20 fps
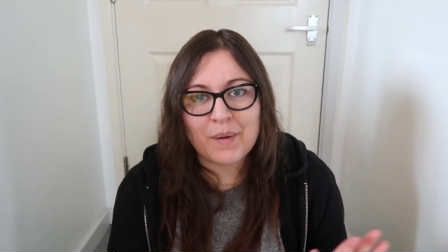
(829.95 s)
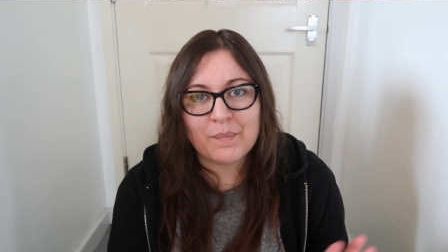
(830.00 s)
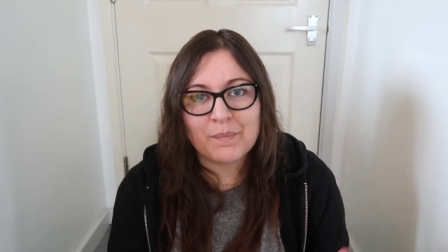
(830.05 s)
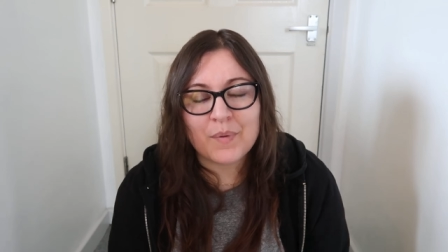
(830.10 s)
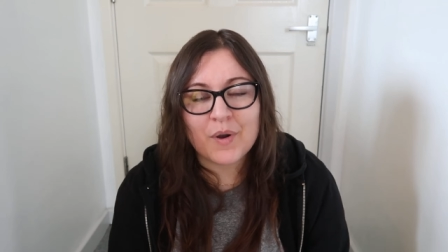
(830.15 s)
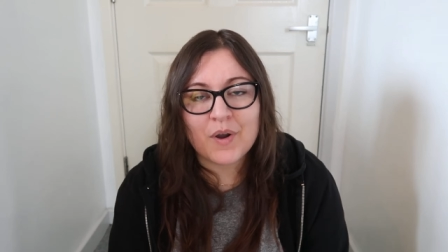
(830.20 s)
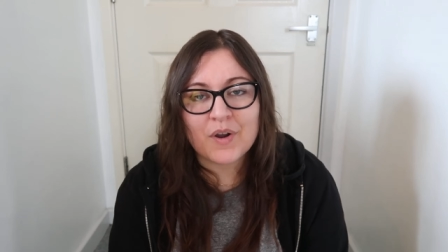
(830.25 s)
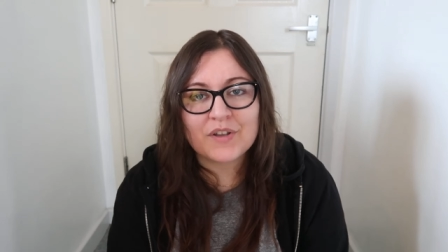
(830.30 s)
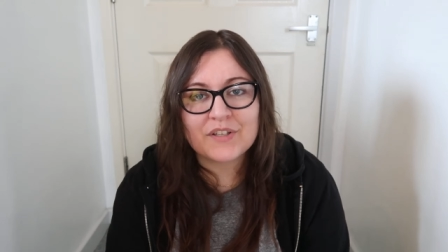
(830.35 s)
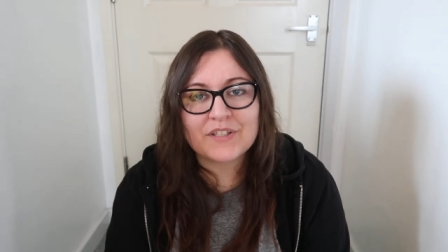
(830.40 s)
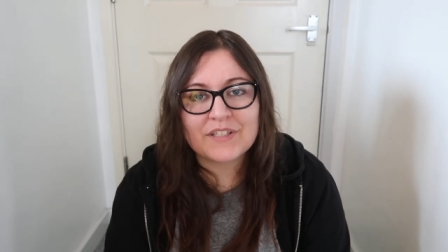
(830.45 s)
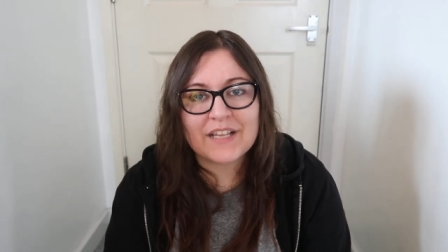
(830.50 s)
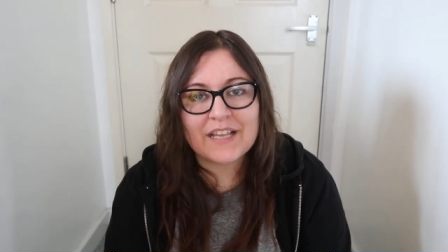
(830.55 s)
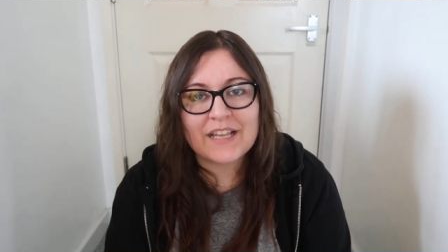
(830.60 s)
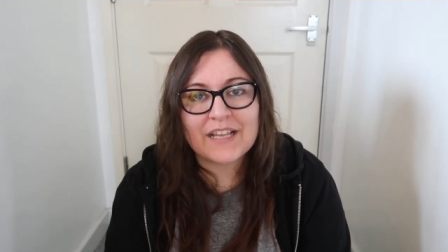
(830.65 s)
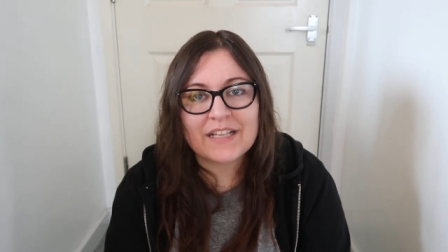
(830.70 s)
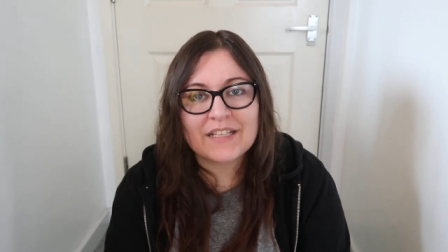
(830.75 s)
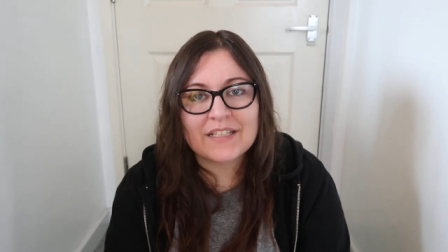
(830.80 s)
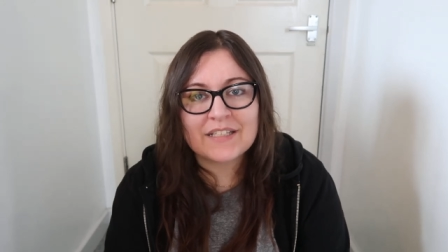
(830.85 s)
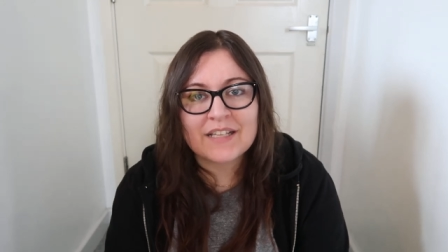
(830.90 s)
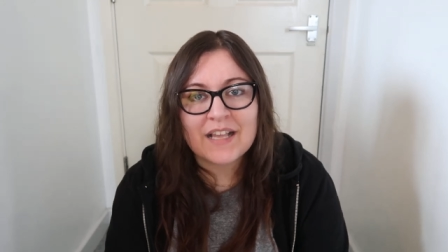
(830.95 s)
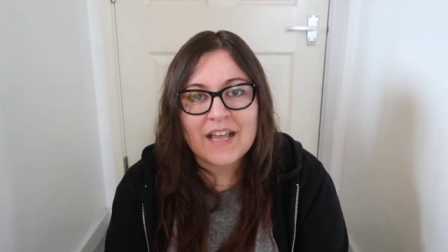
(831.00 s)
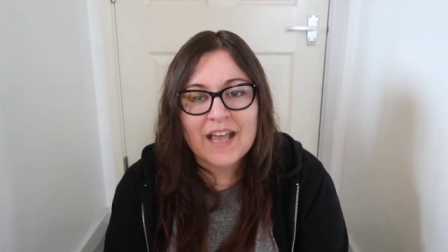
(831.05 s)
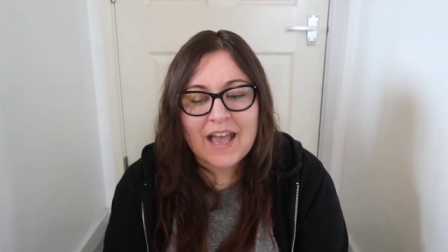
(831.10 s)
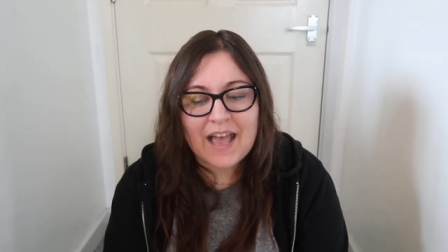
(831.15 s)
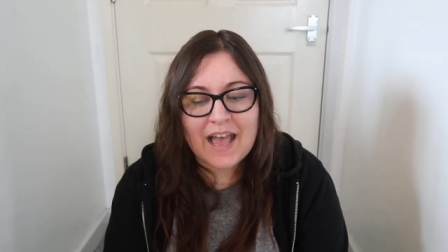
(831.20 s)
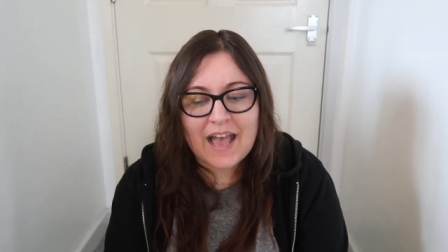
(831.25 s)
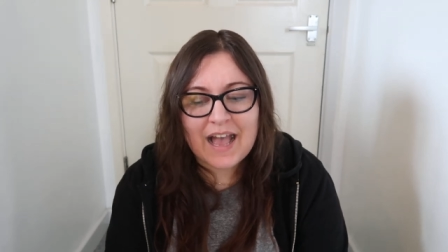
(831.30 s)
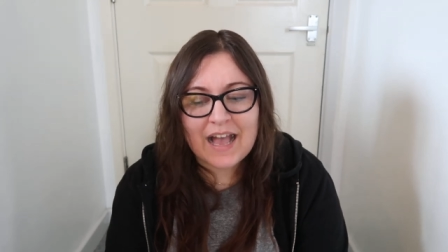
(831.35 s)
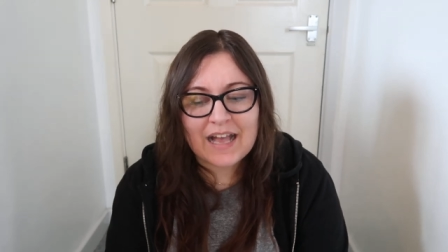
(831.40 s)

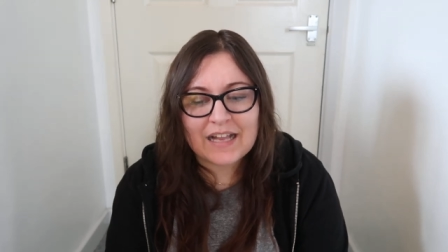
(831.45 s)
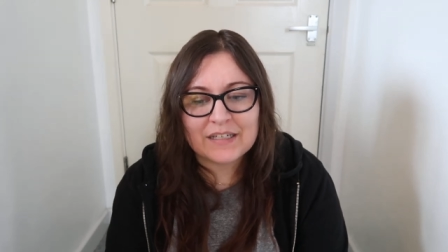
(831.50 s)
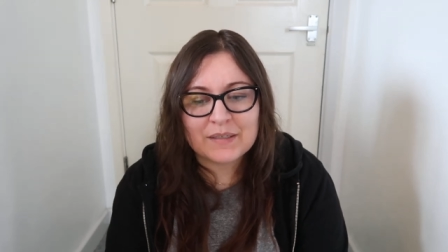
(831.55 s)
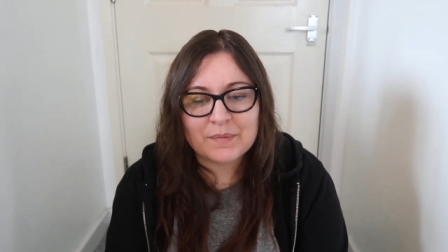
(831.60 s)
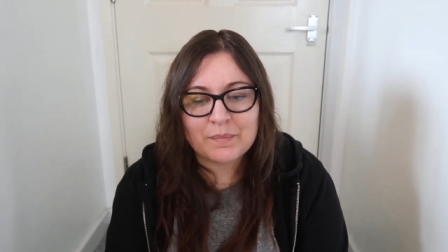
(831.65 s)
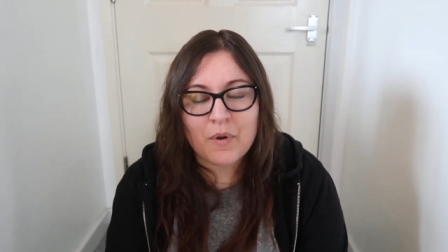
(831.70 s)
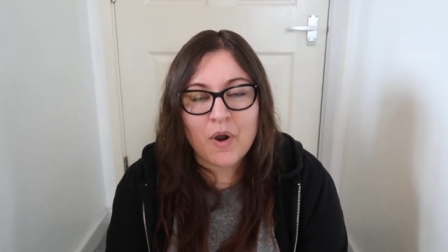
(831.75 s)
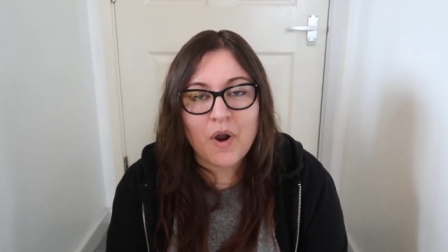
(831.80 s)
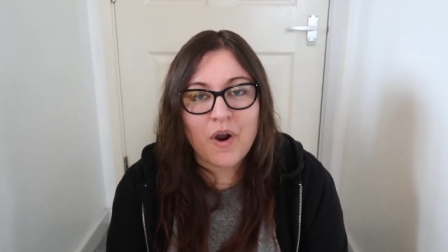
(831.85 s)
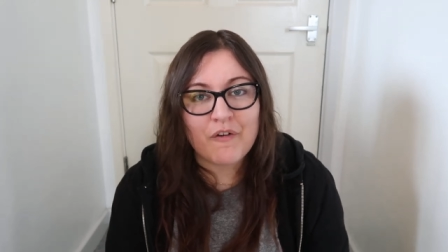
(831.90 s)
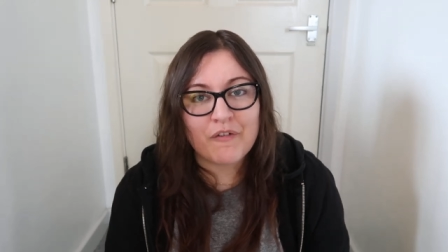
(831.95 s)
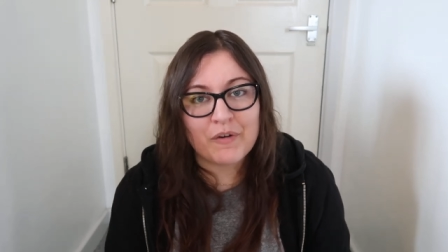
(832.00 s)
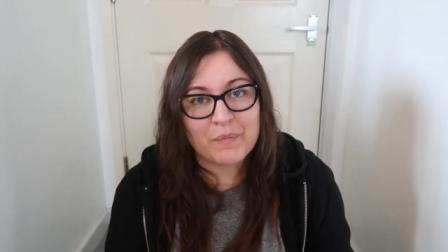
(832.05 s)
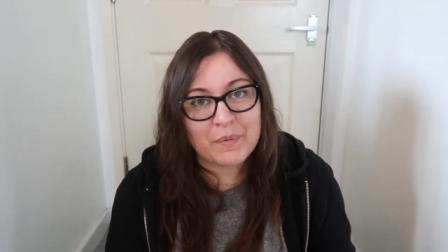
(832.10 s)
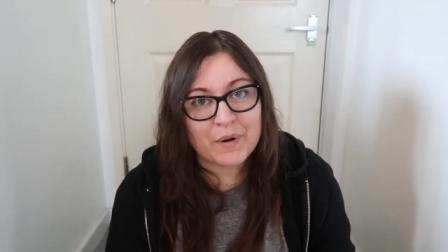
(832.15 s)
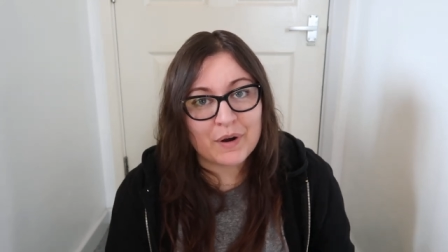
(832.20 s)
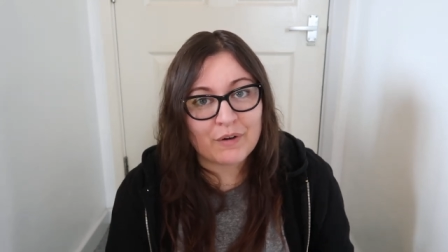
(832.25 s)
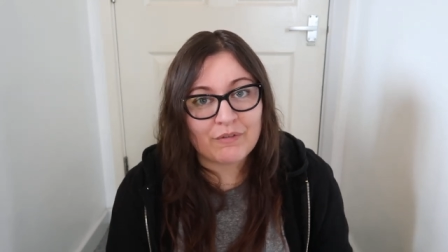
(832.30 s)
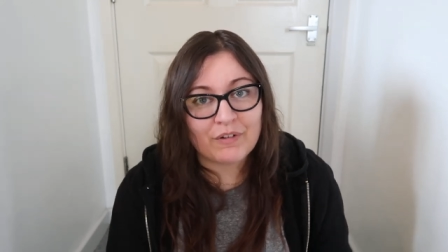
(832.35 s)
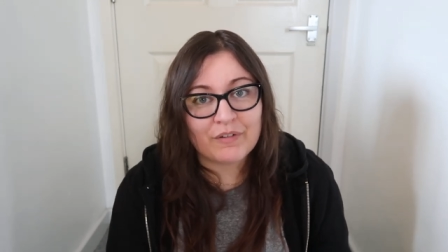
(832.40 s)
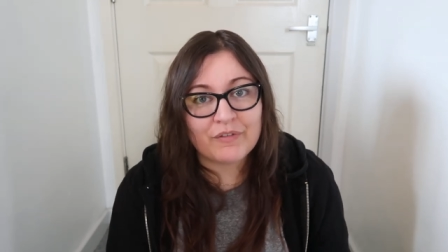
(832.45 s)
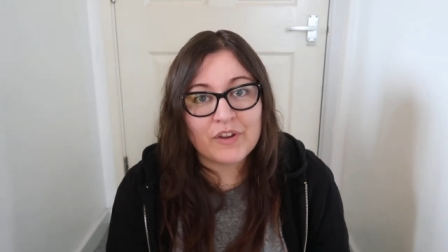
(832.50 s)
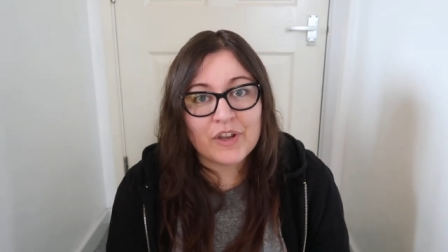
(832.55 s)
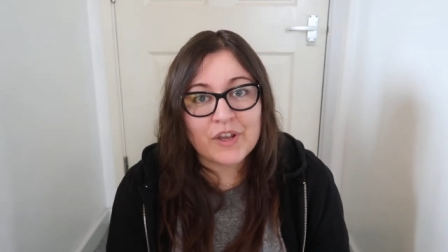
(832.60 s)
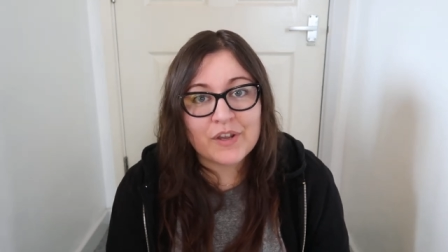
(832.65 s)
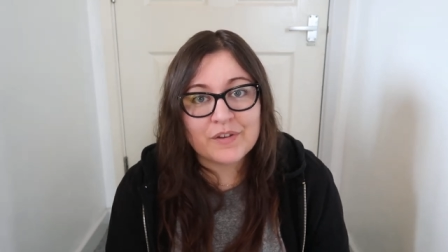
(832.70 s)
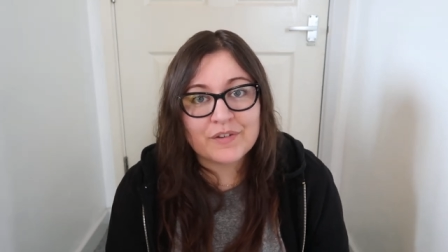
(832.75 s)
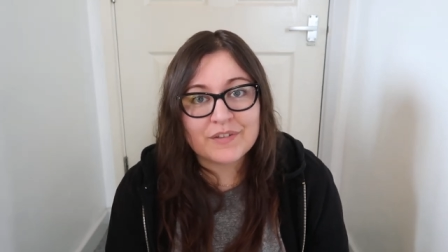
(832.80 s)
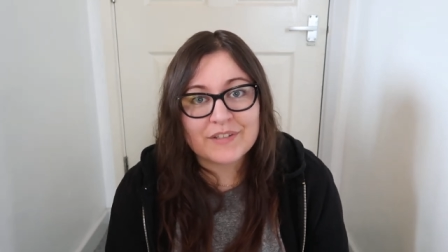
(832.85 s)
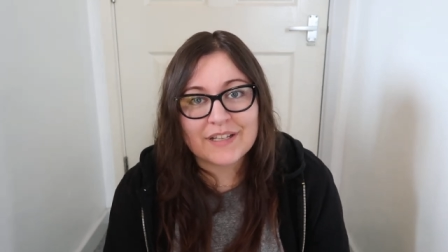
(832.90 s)
unboxings and horror book
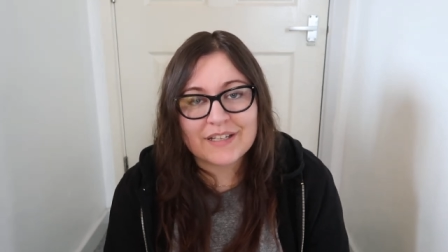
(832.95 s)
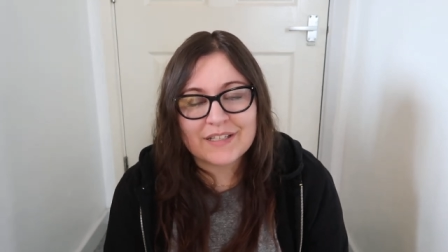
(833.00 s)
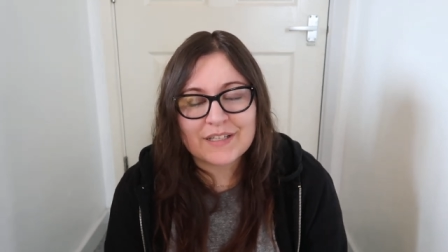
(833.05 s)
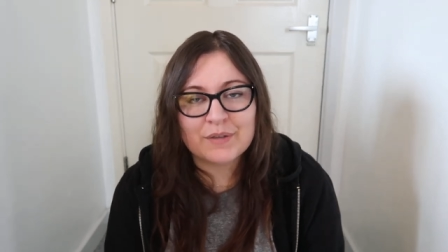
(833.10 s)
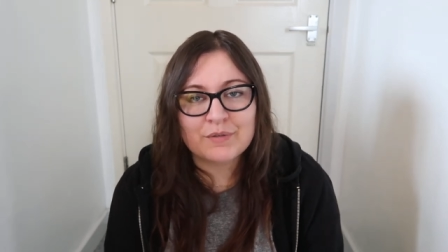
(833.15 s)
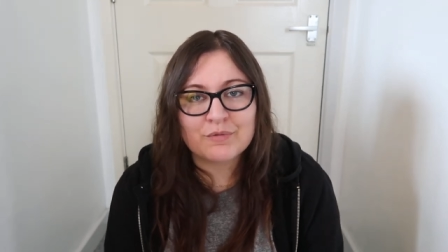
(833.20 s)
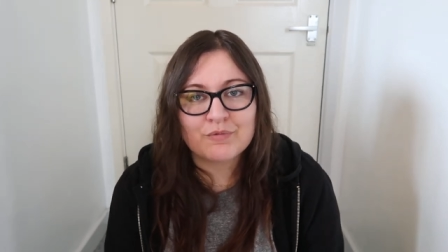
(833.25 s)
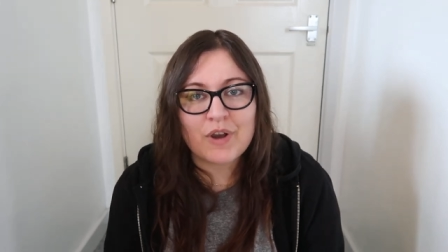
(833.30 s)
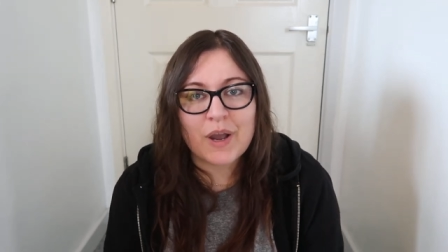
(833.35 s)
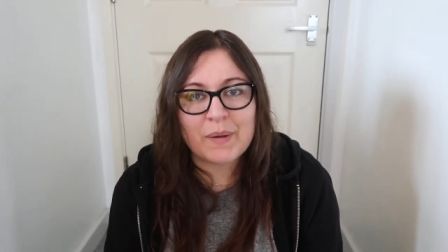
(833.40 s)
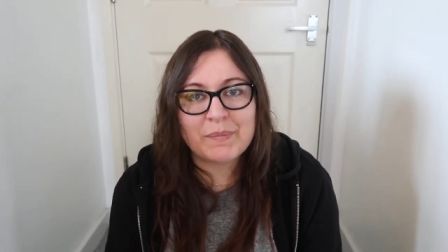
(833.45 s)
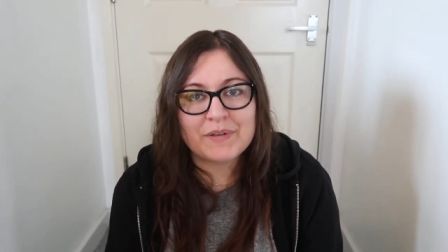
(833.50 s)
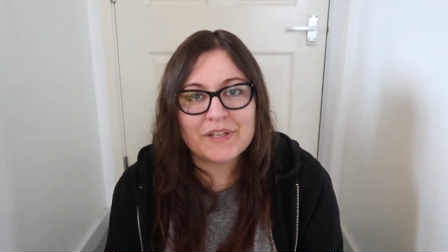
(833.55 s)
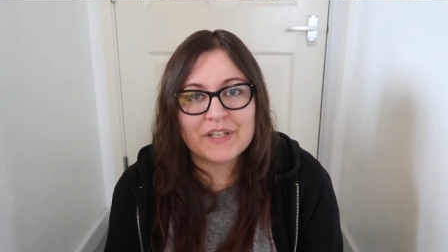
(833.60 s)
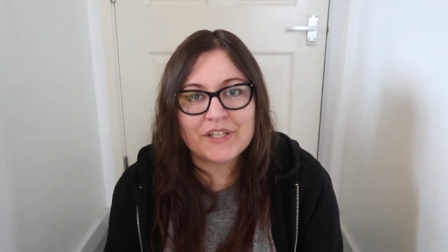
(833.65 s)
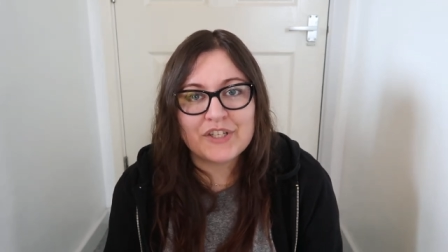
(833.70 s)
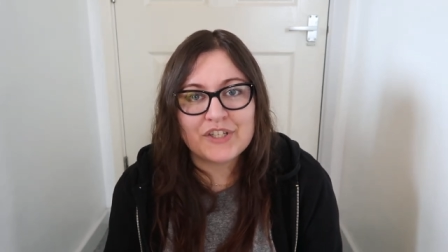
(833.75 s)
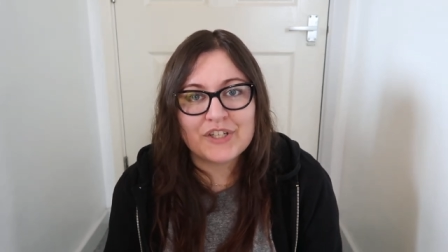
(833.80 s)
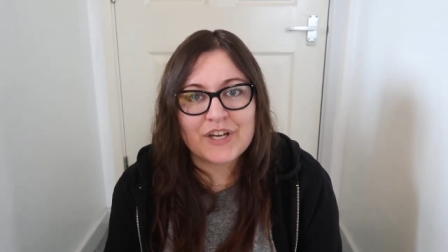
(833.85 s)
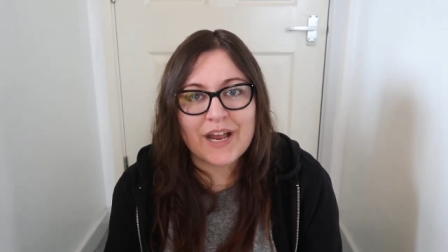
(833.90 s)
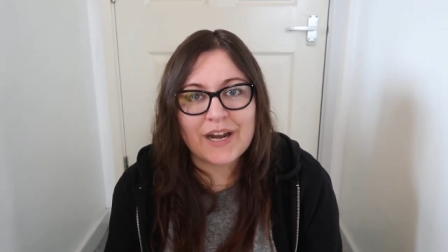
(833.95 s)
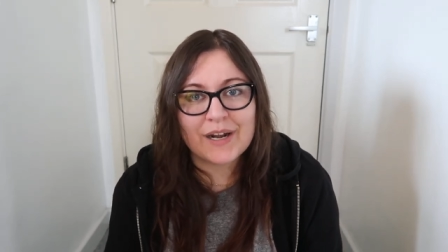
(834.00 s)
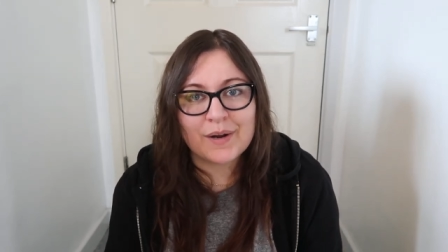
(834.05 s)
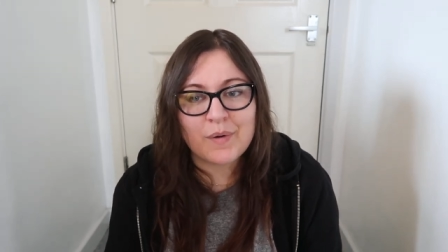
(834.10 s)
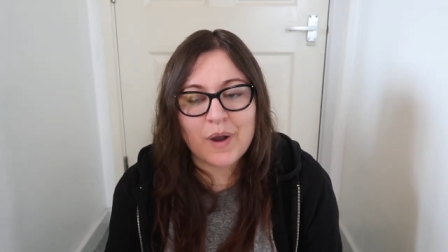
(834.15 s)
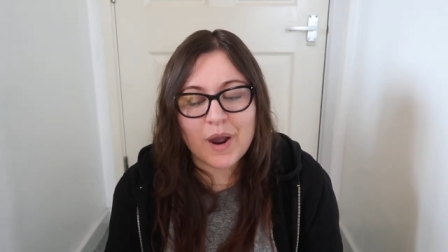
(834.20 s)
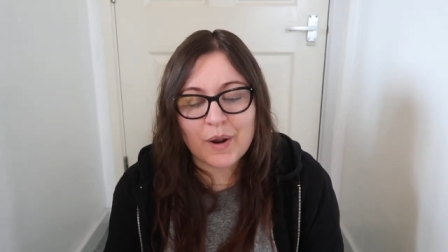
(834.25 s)
reviews, then subscribe to this channel.